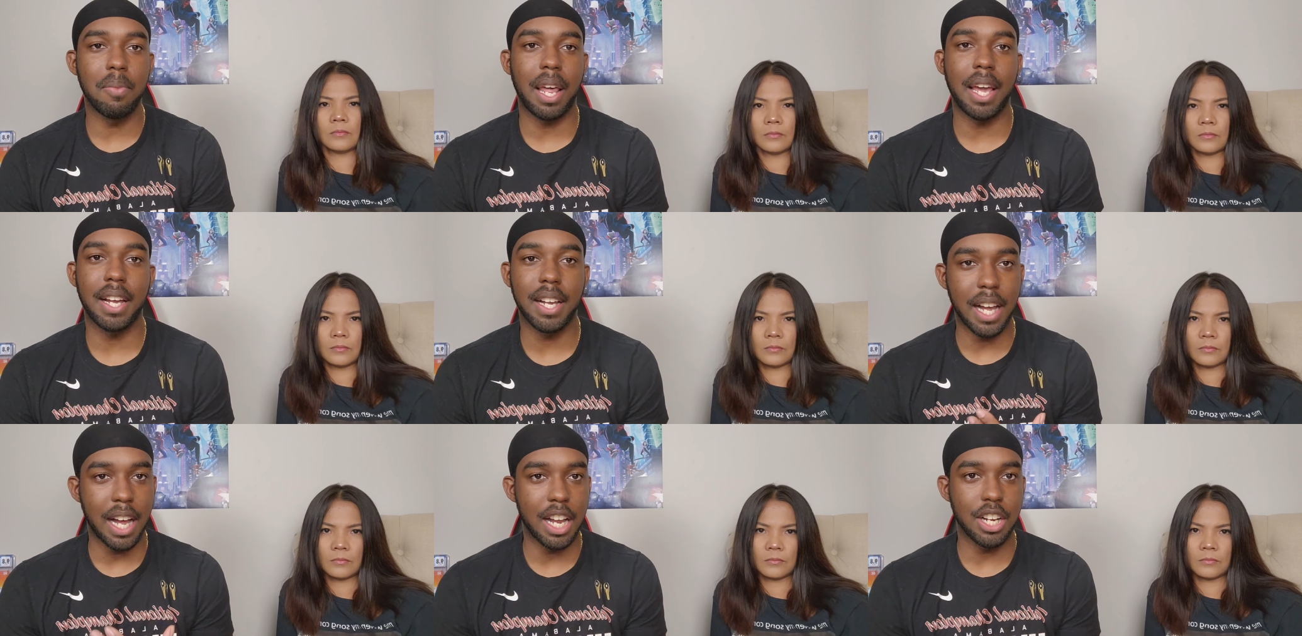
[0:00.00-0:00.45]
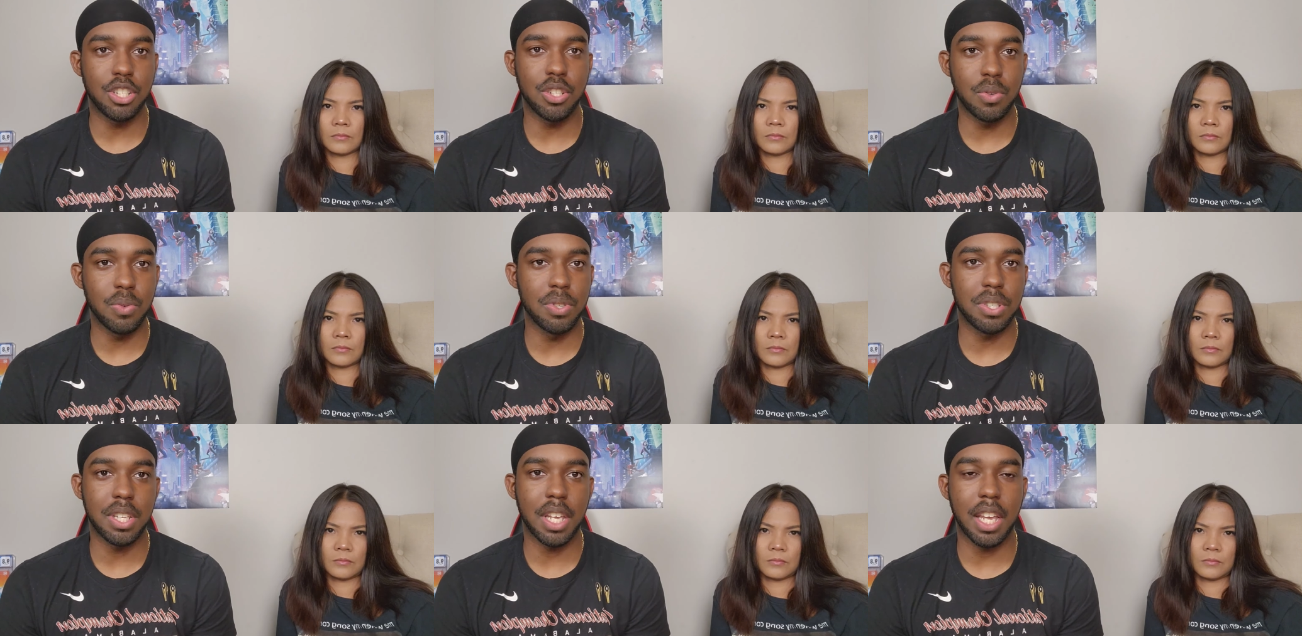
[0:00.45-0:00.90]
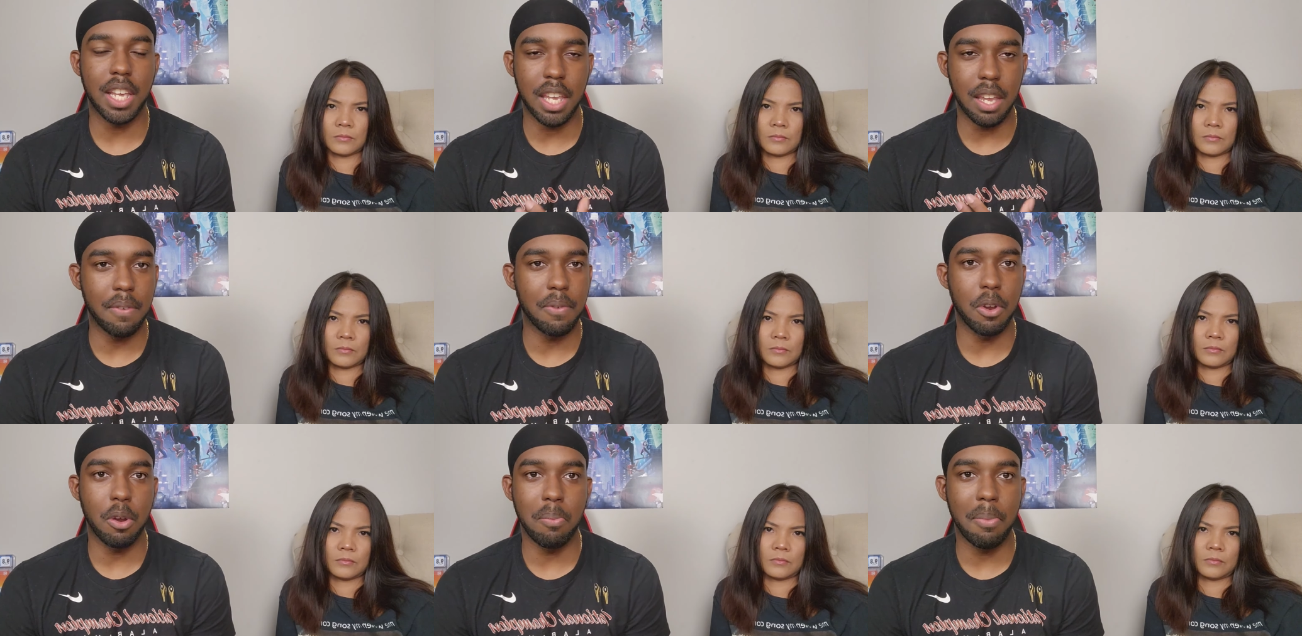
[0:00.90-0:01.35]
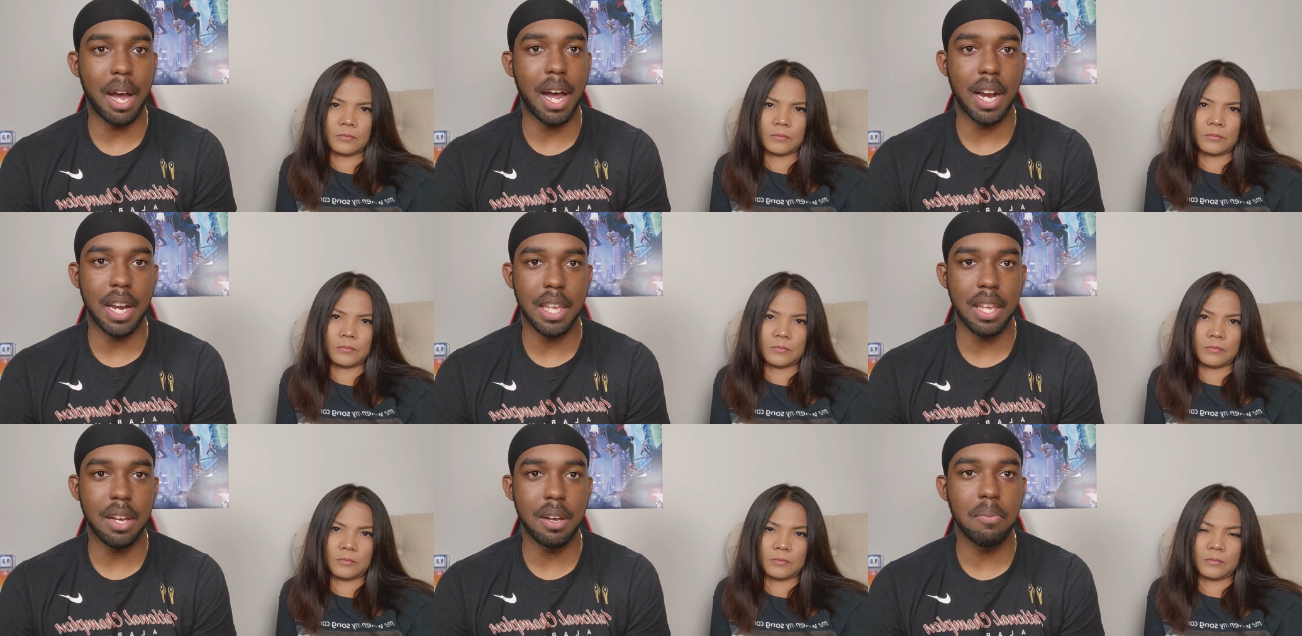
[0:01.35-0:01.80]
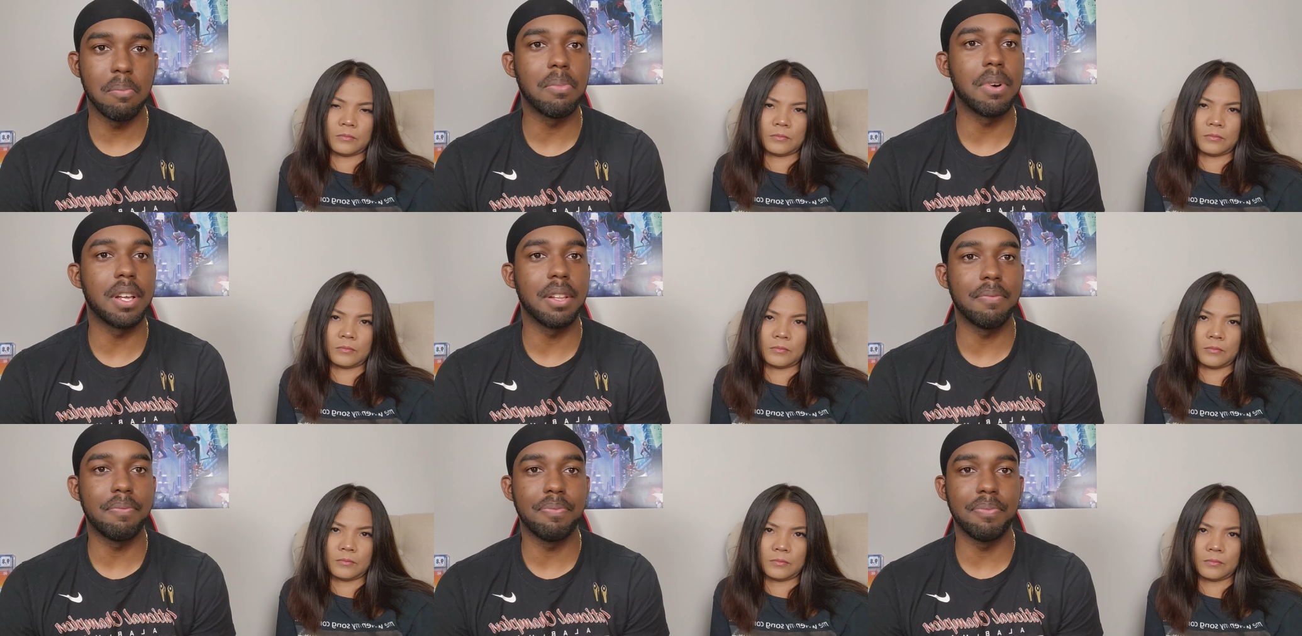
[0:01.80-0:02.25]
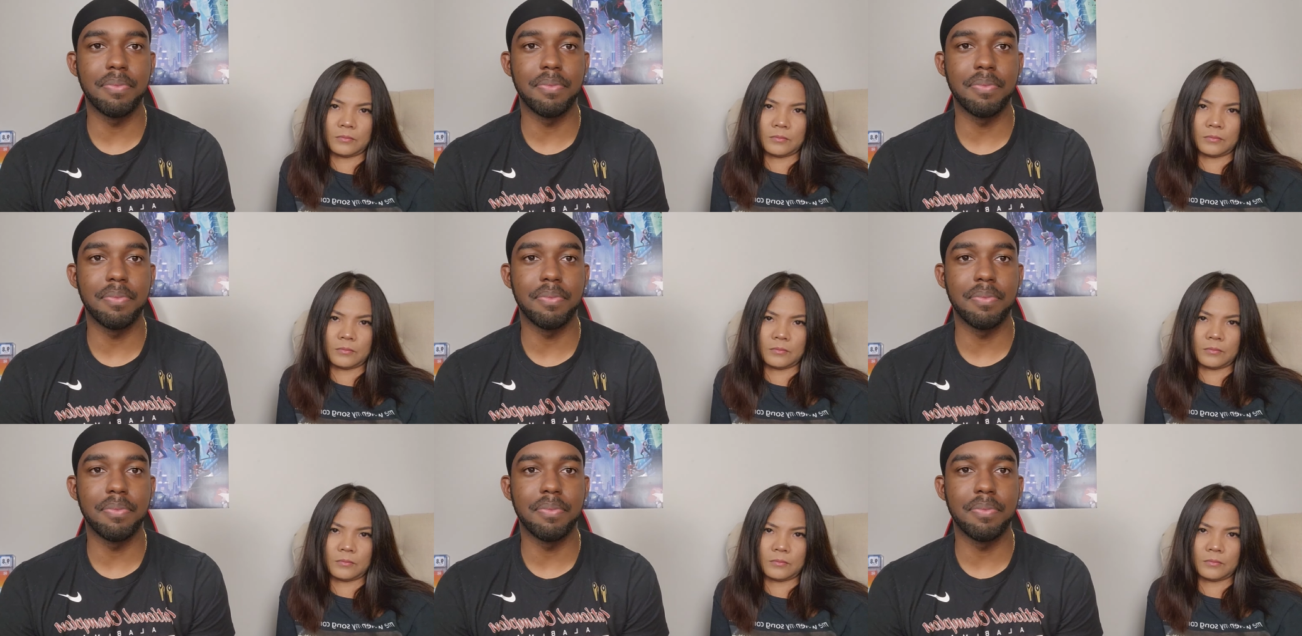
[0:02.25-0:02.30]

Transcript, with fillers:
Speaker 1: like Khonshu was saying, give your body up, but